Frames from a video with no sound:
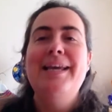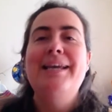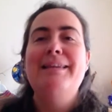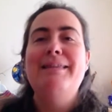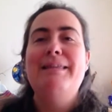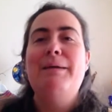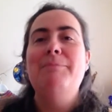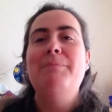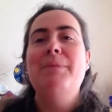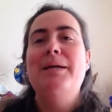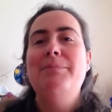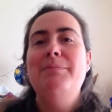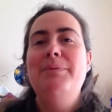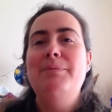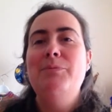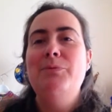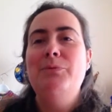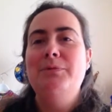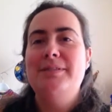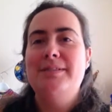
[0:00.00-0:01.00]
There may be
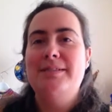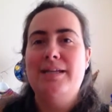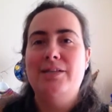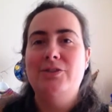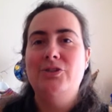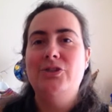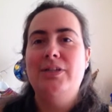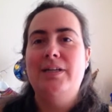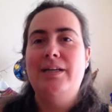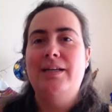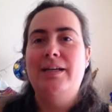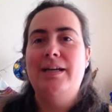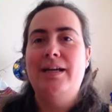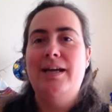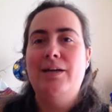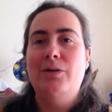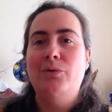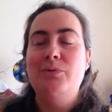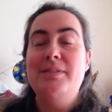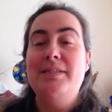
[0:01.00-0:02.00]
more stash
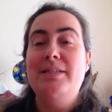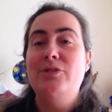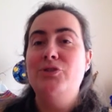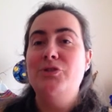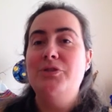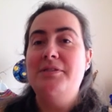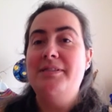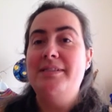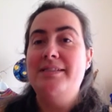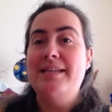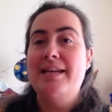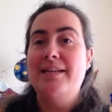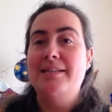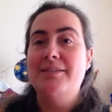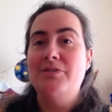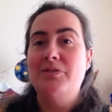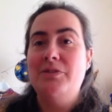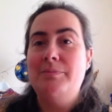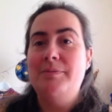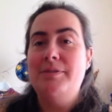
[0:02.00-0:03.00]
acquisitions next
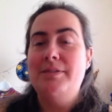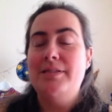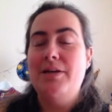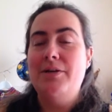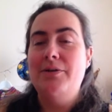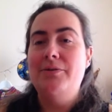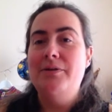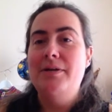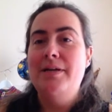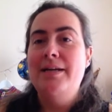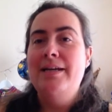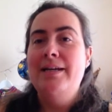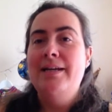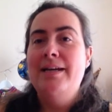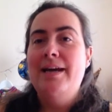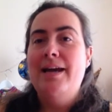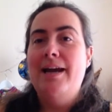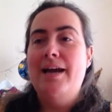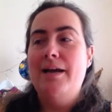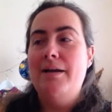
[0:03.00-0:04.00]
time, so
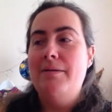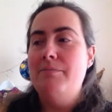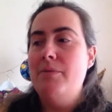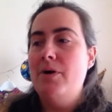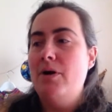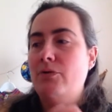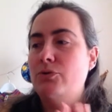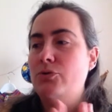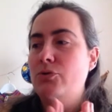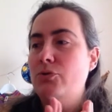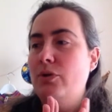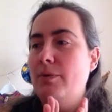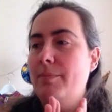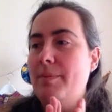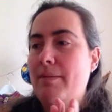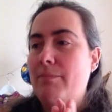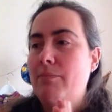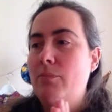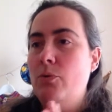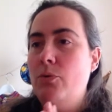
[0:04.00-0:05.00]
I'll talk
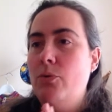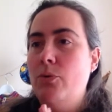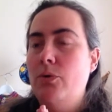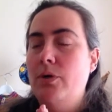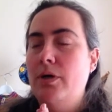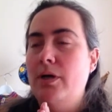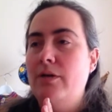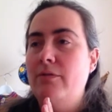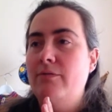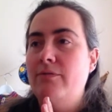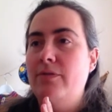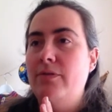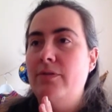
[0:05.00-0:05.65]
about more of